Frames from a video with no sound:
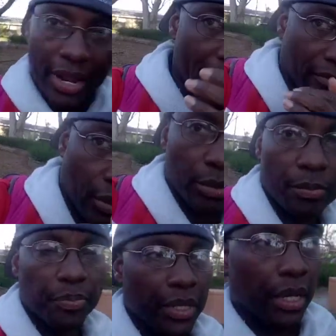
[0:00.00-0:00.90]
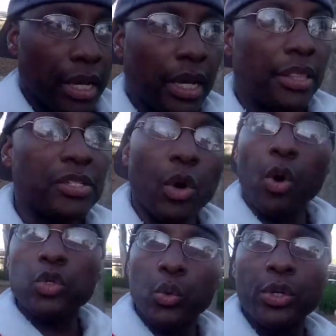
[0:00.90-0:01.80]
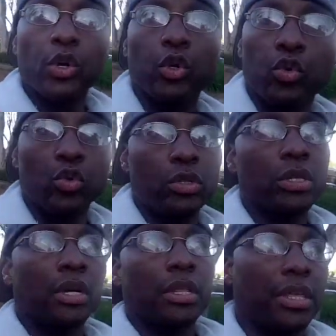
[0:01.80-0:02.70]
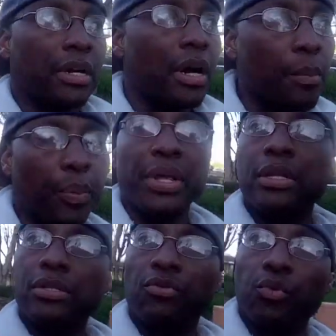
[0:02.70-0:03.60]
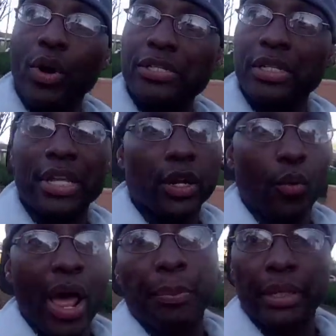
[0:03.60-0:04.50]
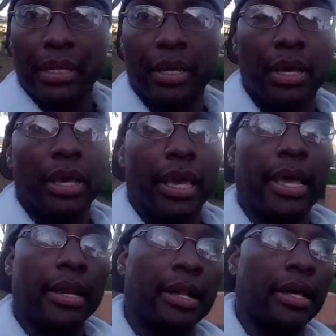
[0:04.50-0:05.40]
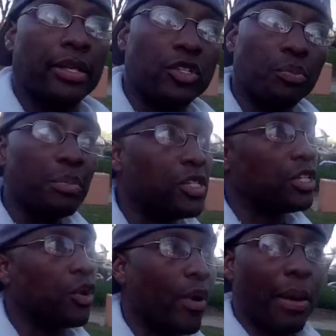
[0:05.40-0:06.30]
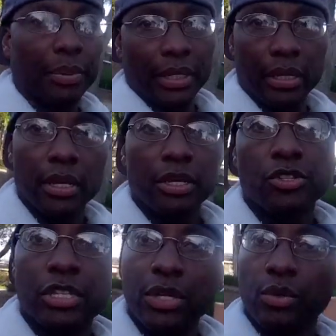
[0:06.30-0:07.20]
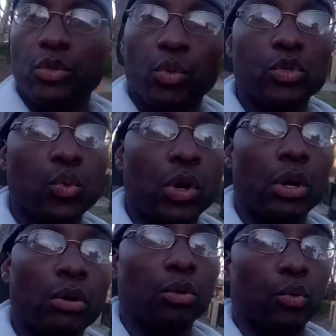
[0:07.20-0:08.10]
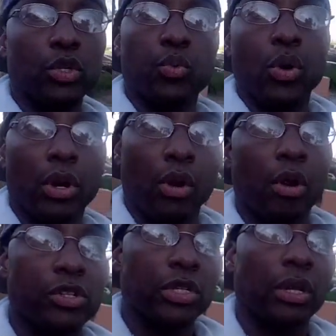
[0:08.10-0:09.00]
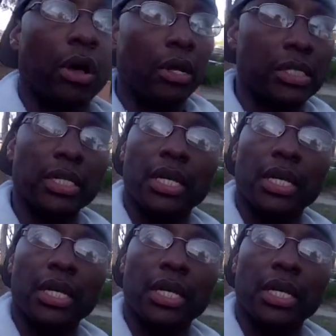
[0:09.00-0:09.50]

have you, this also includes the comprehensive wrestling and grappling and submission grappling skills, which were largely lost.